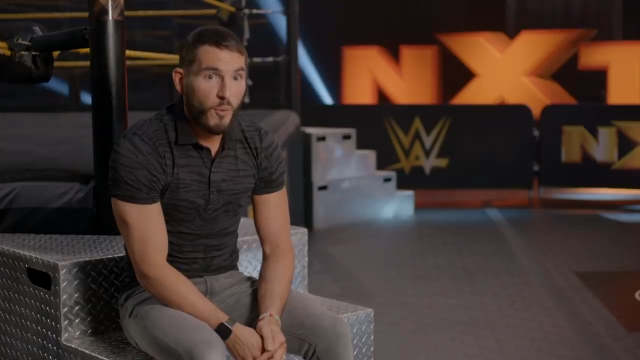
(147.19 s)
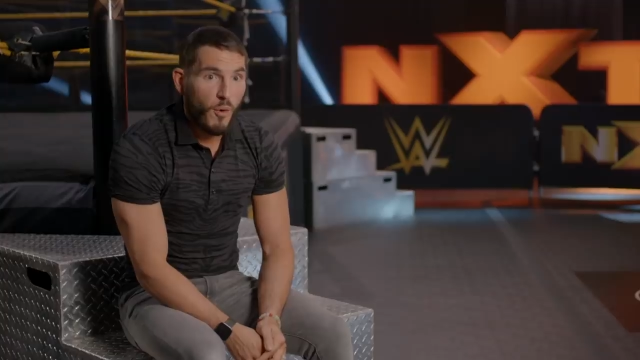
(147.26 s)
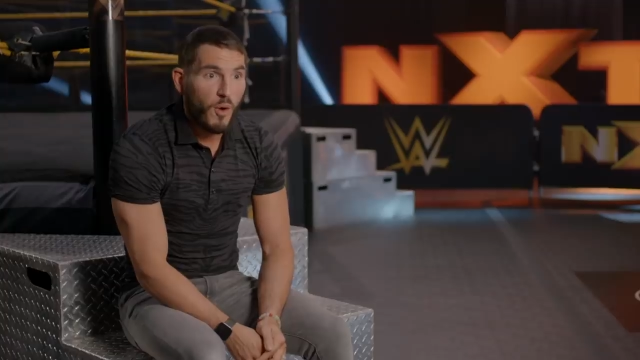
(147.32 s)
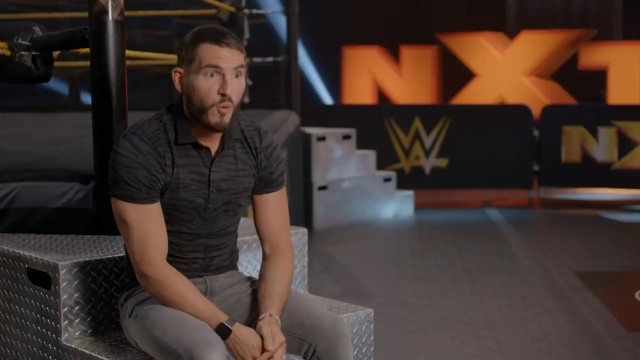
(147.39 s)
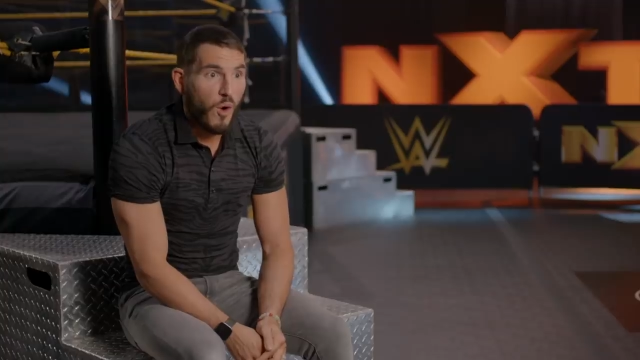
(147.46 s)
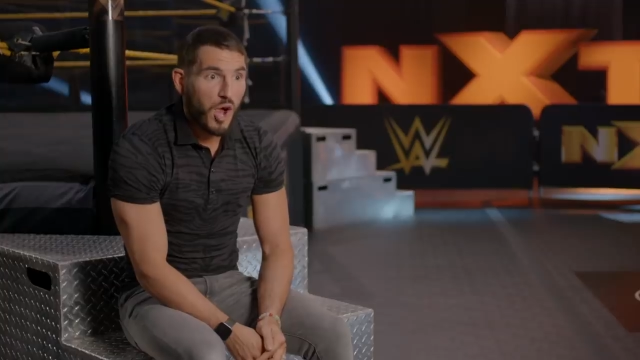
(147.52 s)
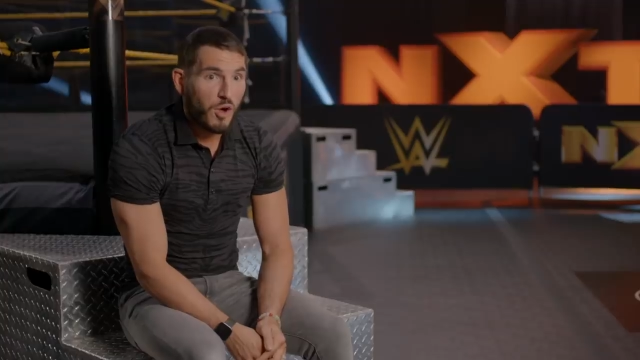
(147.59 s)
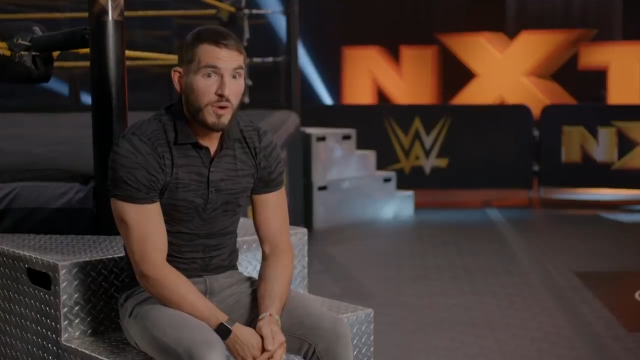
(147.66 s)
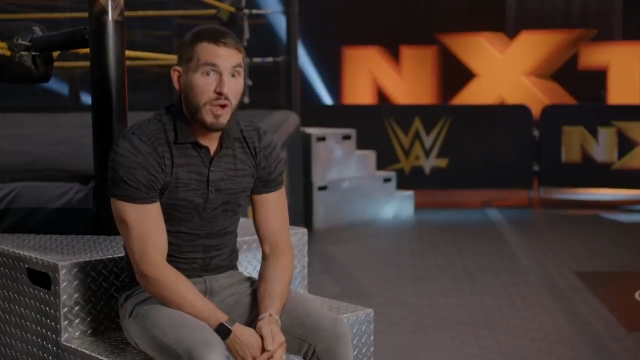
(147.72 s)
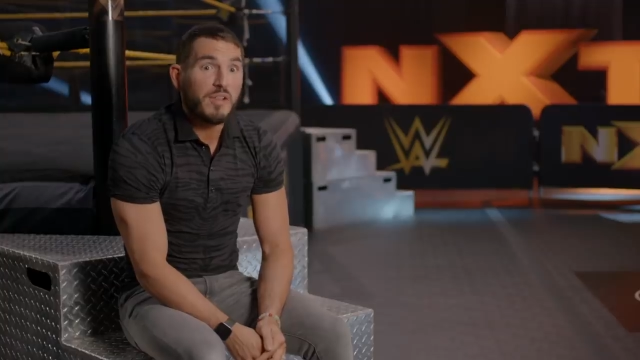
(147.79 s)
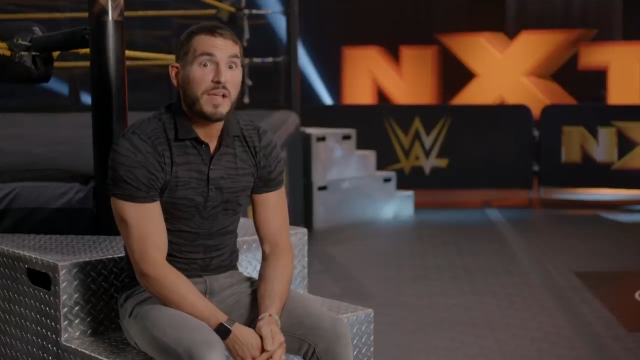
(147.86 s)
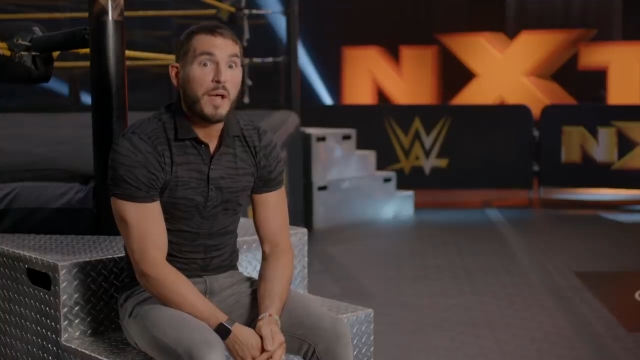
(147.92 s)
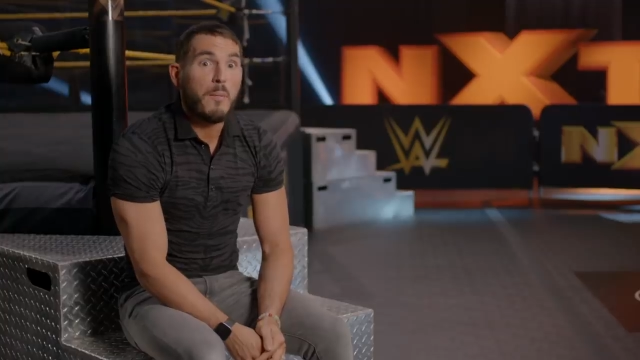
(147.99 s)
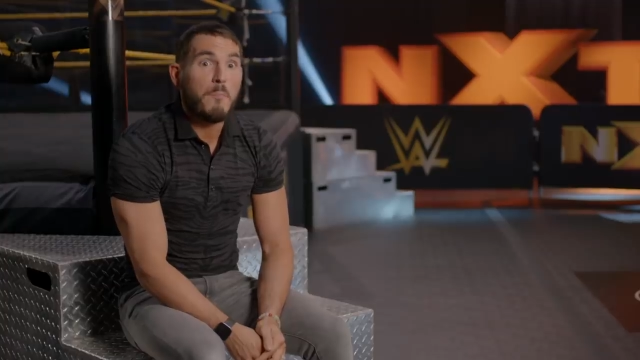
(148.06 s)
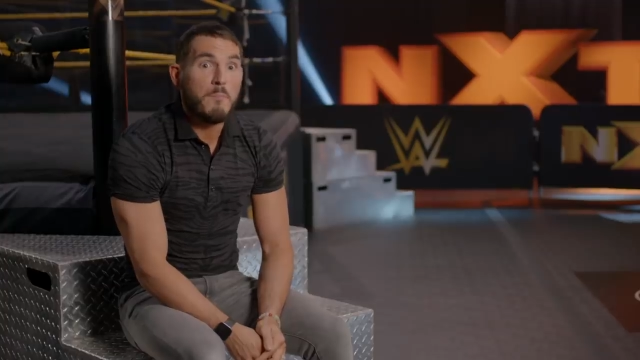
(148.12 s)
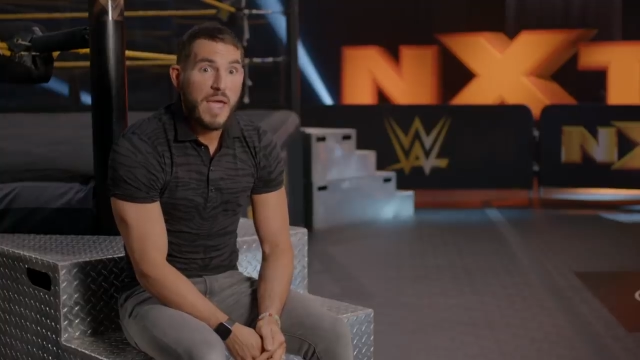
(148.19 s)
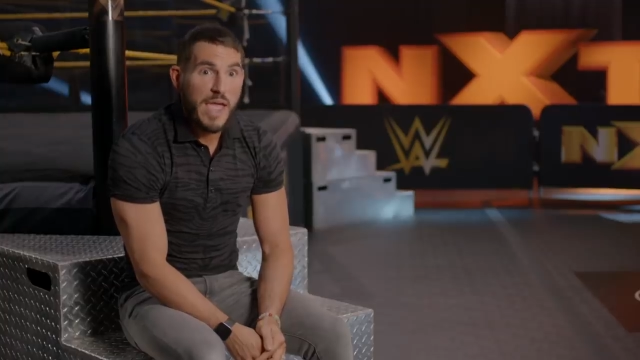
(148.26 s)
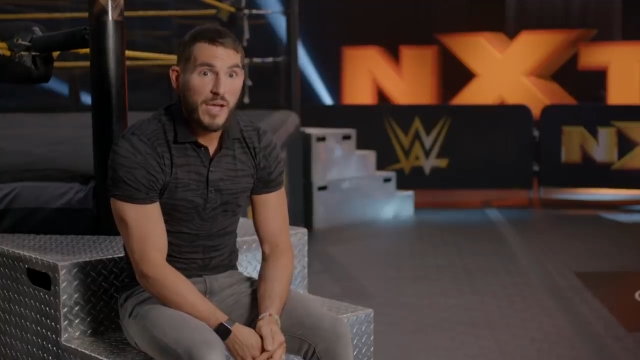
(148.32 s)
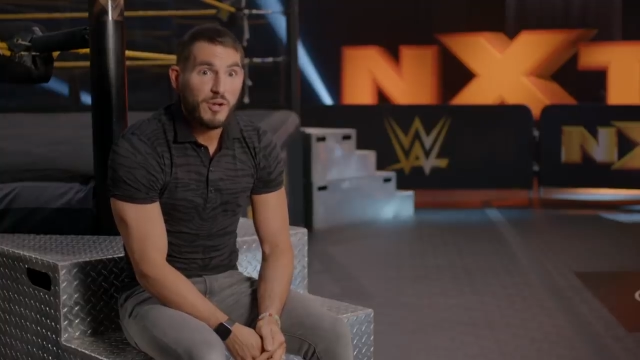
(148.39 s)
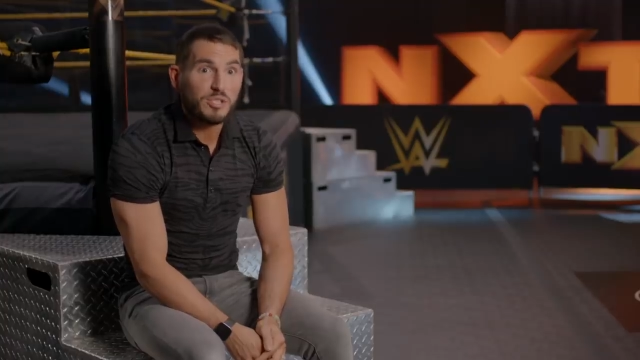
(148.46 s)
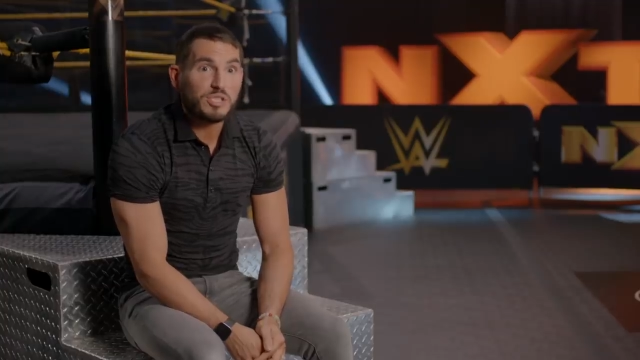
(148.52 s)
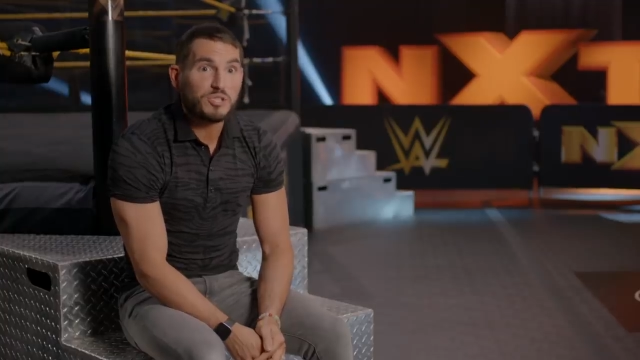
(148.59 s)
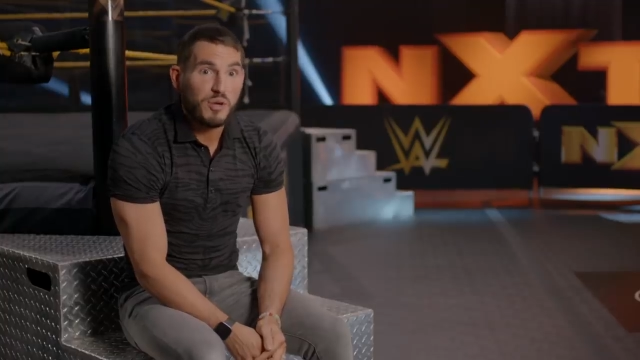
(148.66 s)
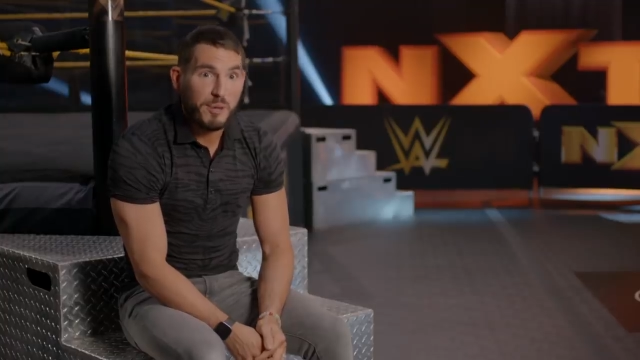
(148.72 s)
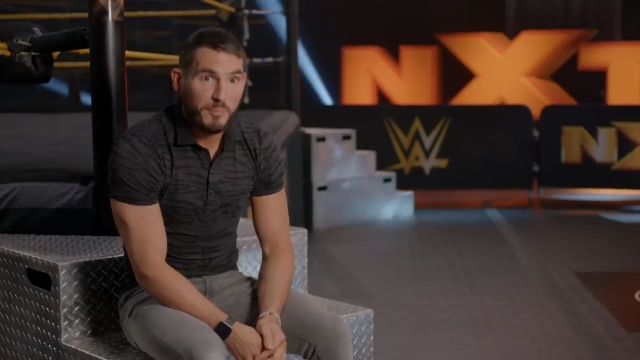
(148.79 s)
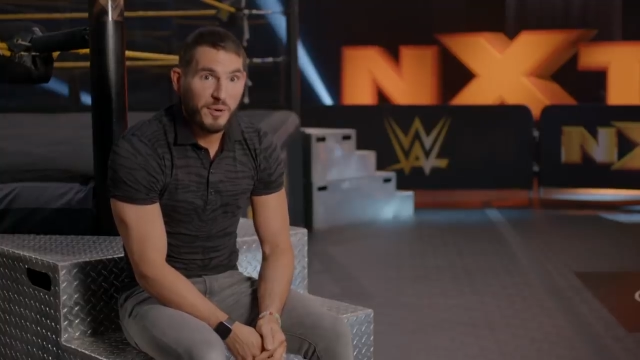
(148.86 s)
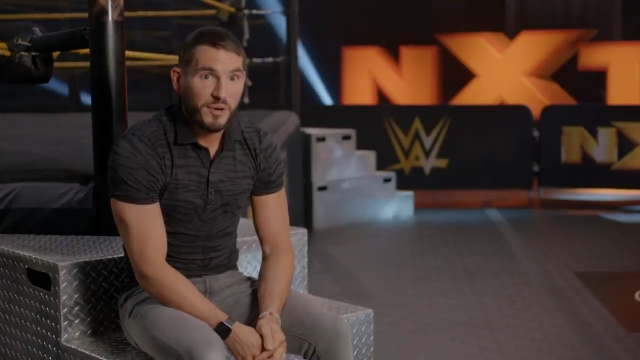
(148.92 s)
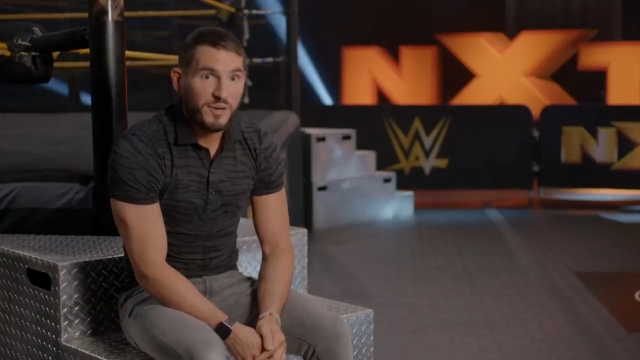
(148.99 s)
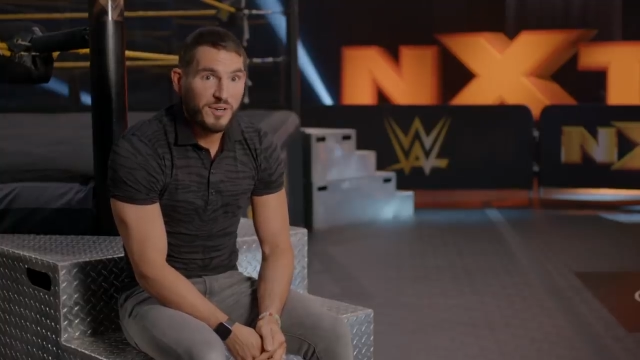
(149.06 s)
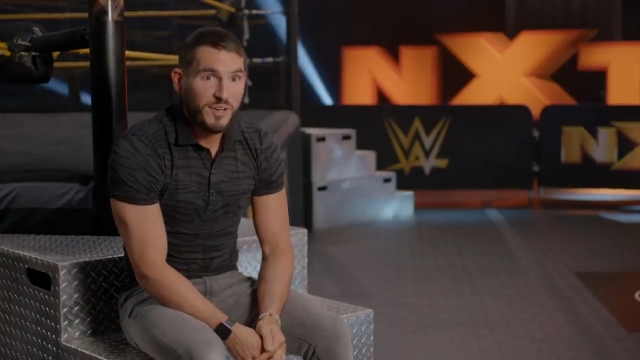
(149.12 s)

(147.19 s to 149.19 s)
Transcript: boy walk around like a male stripper.